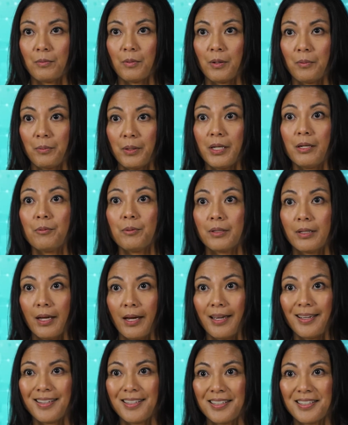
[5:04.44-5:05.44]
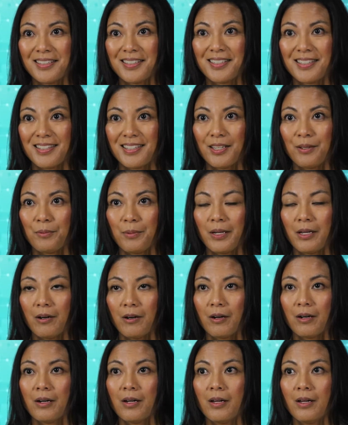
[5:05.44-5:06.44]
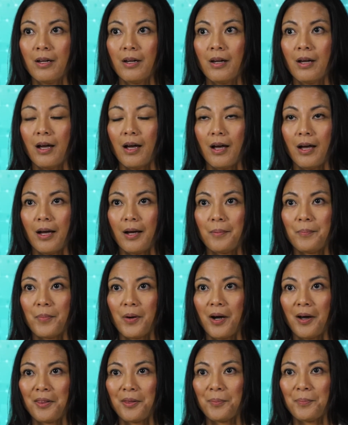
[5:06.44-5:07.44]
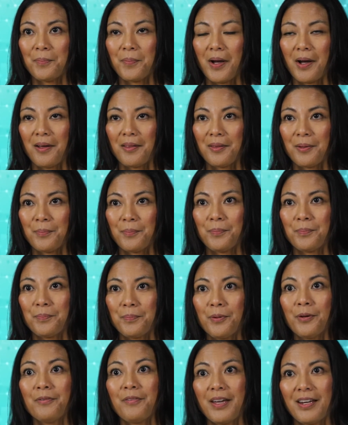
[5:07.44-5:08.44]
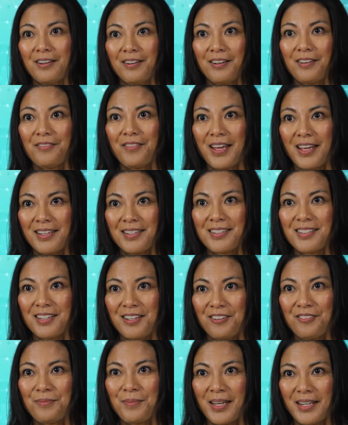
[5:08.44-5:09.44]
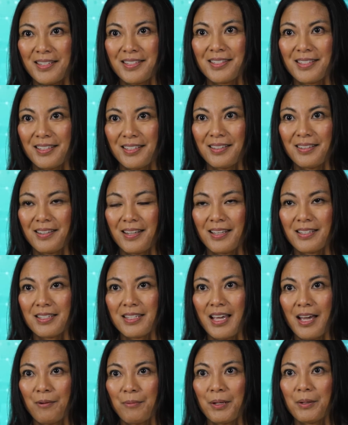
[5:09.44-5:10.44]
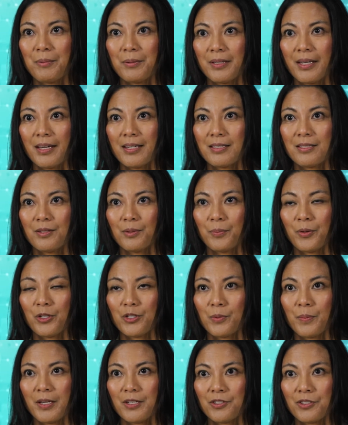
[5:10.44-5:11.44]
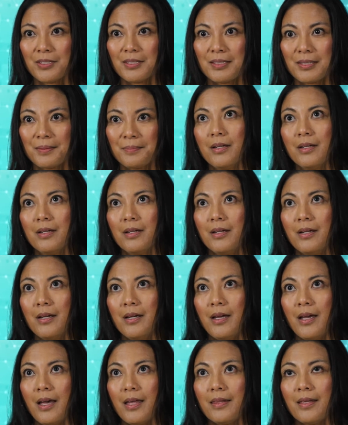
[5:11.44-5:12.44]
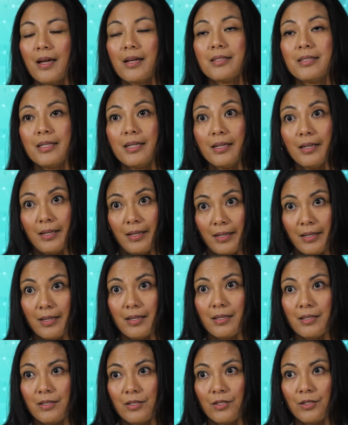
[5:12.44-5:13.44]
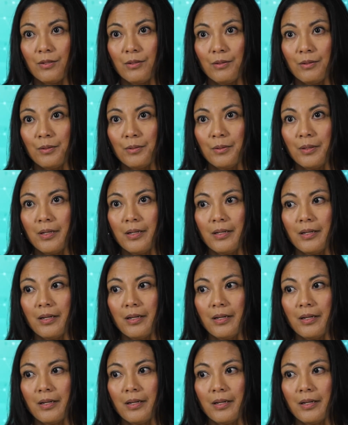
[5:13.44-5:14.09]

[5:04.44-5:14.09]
what we would like to see. We are on the preventative end of medicine. That's how we would like to approach patients. And the idea is to